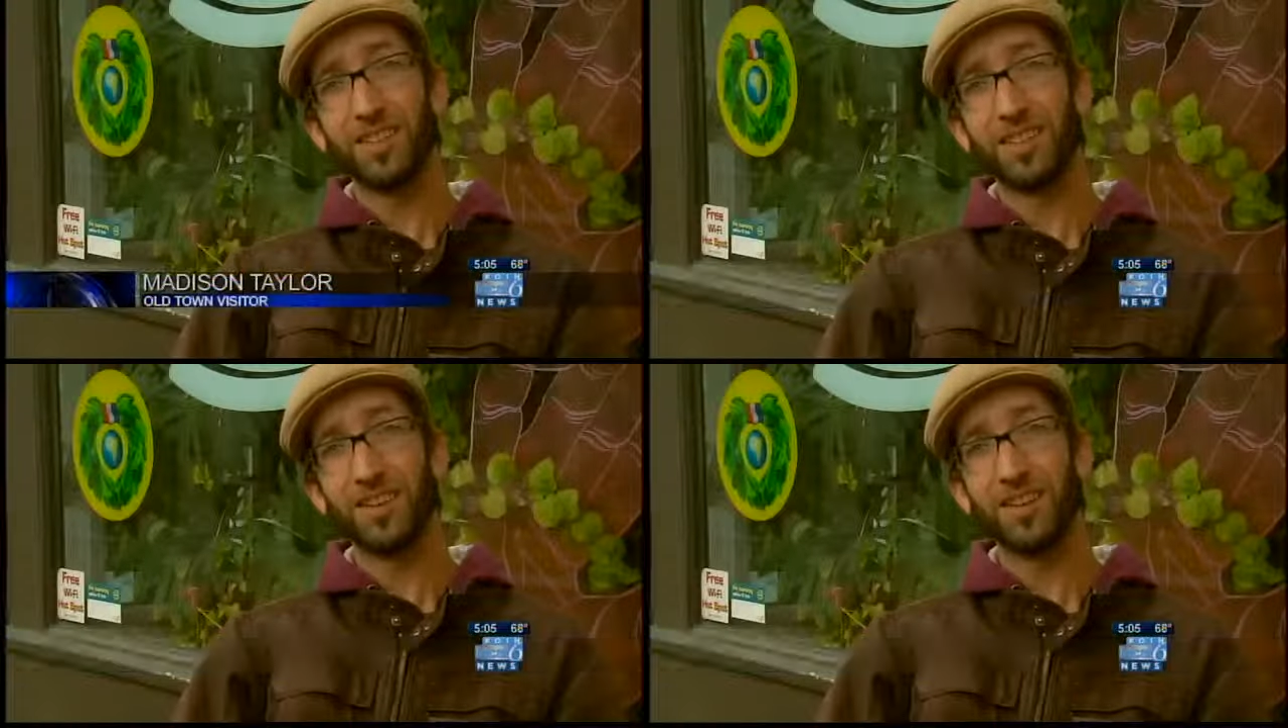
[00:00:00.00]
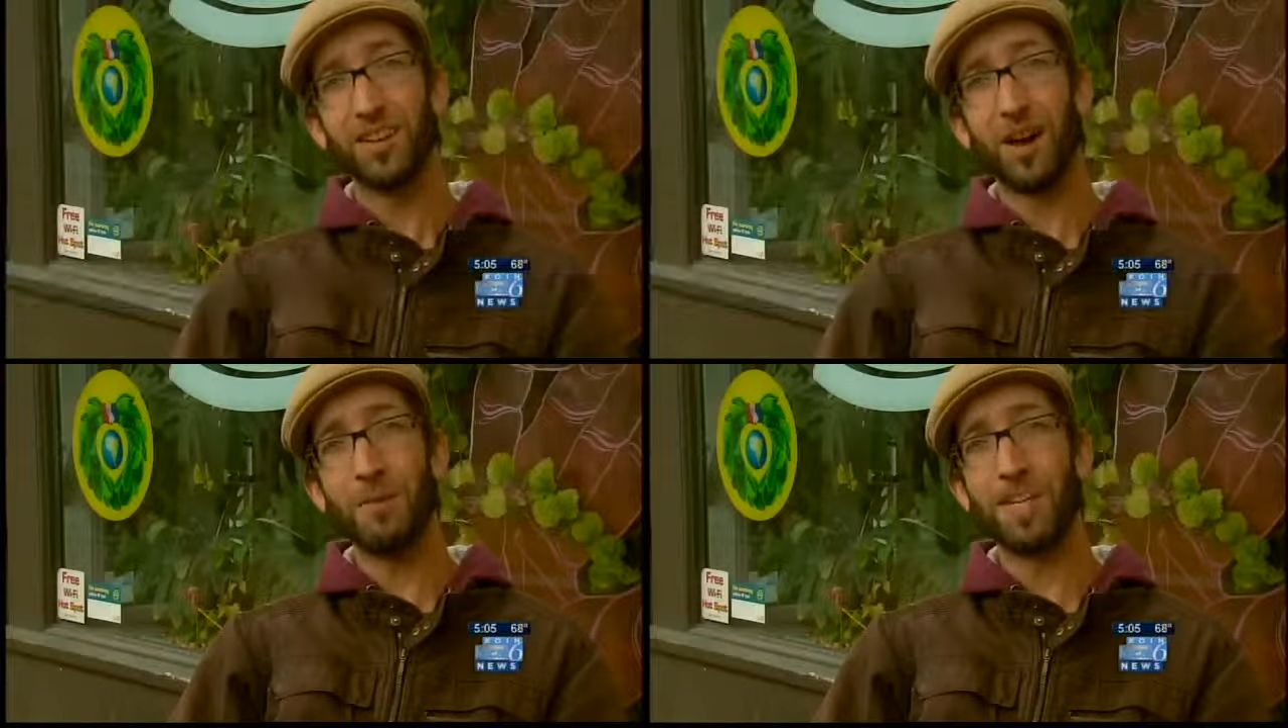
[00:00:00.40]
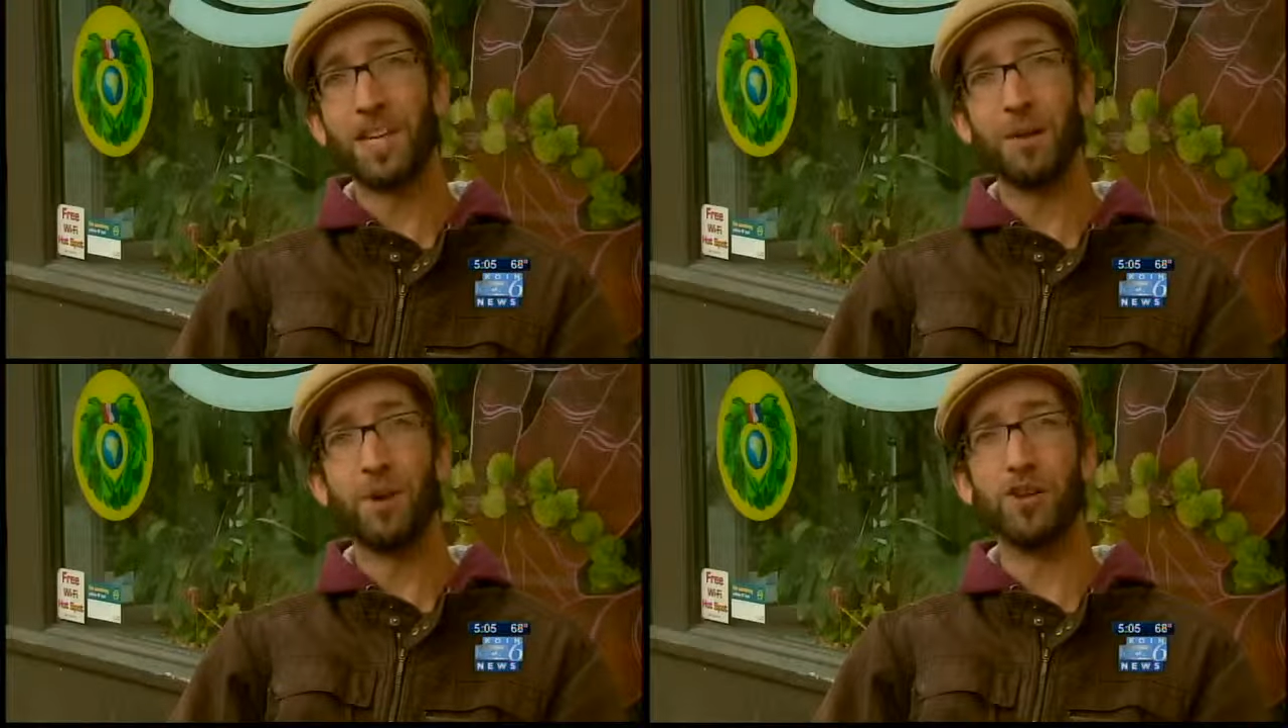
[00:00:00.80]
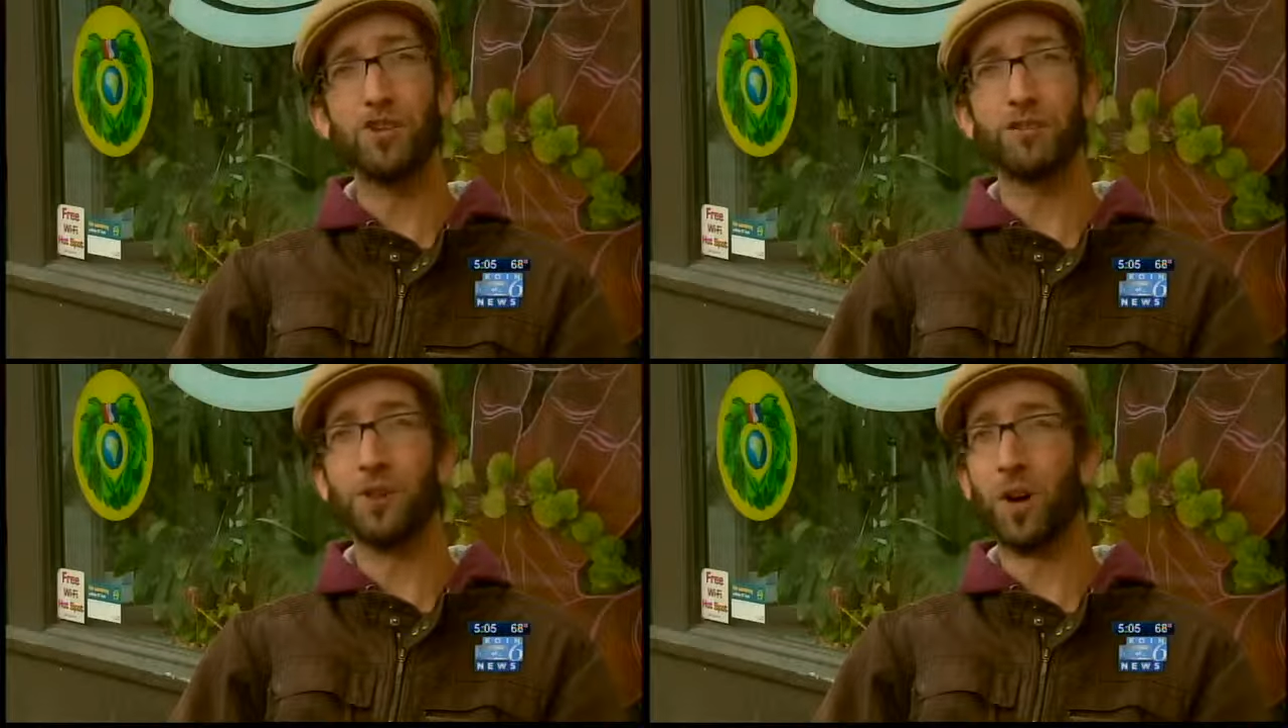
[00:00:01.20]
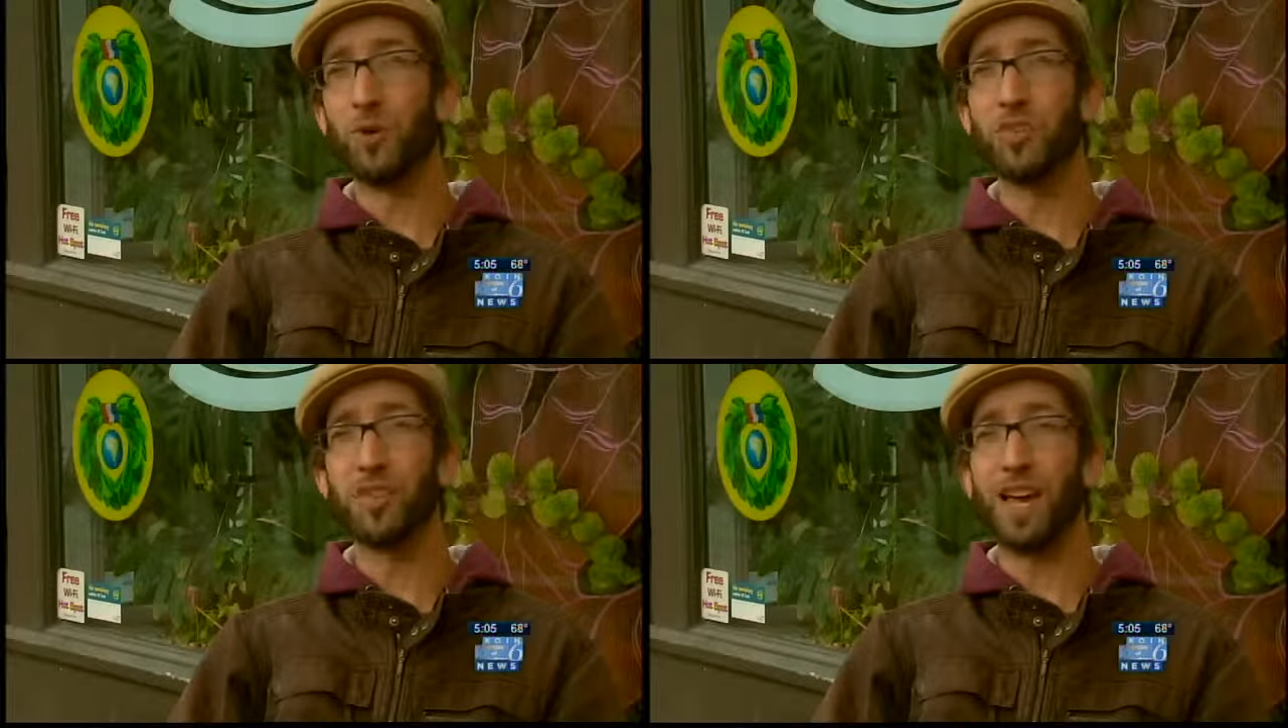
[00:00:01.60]
You know, I mean, get a bunch of
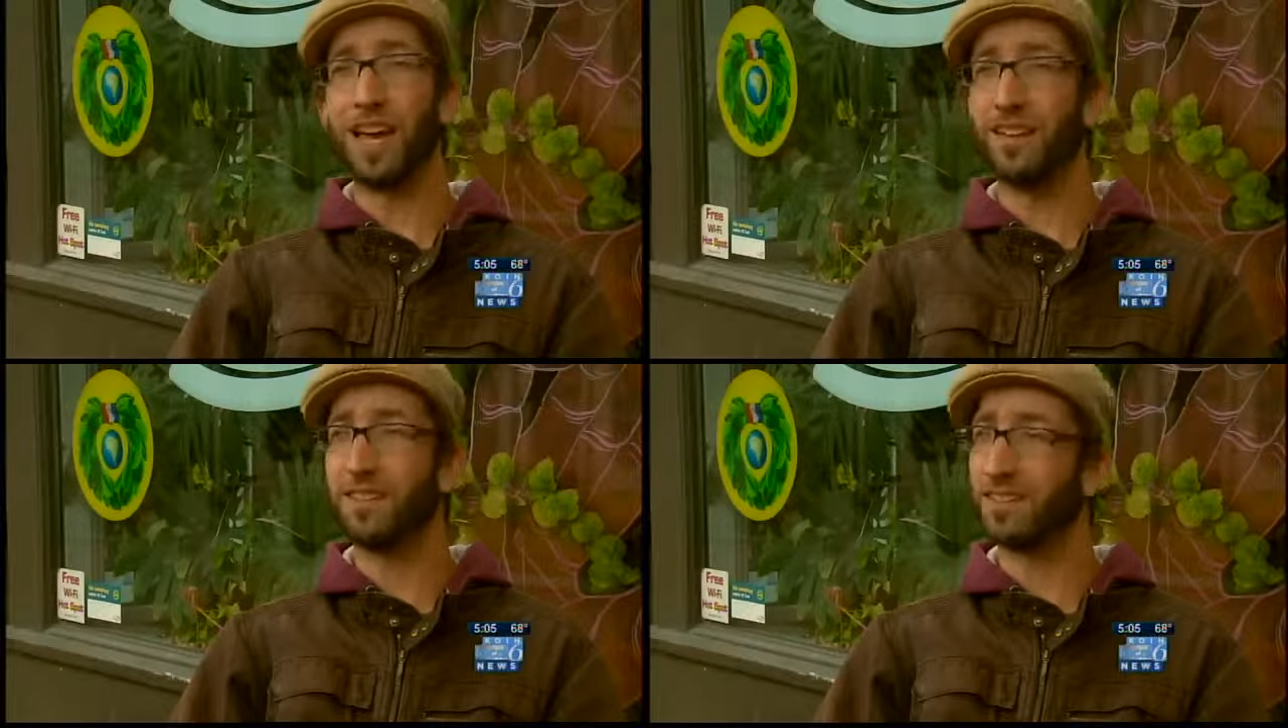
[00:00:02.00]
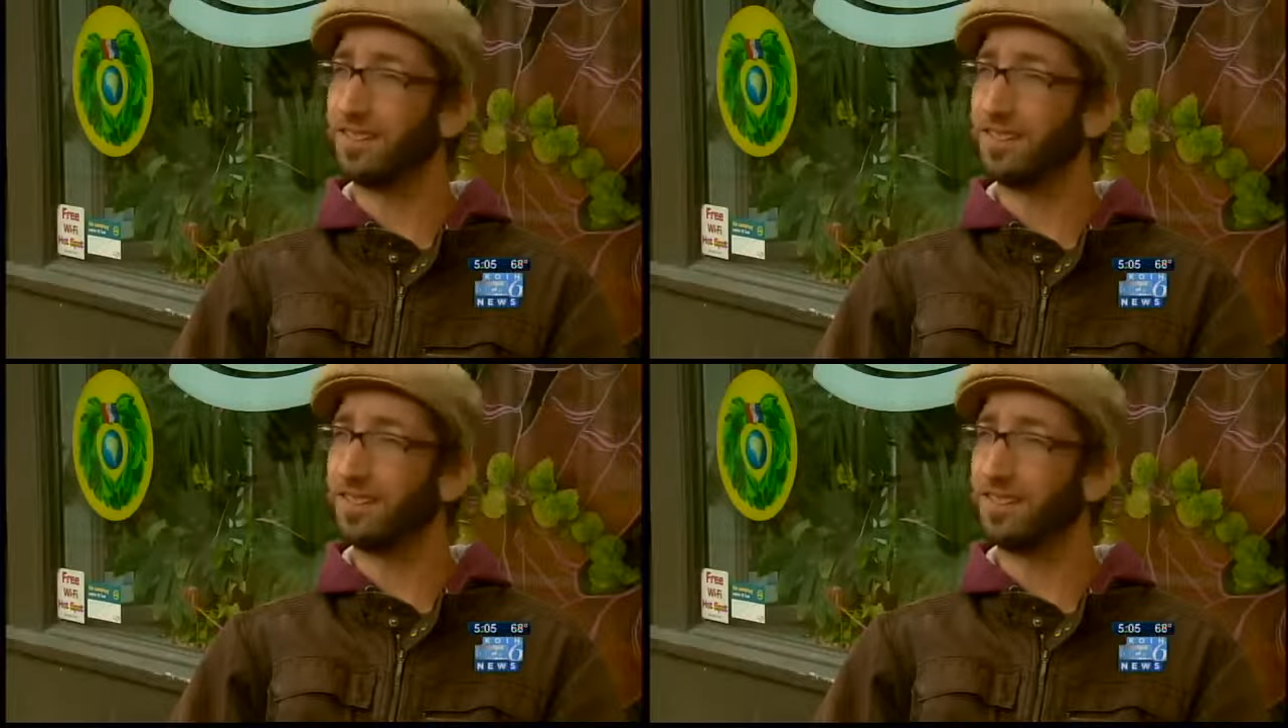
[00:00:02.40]
folks that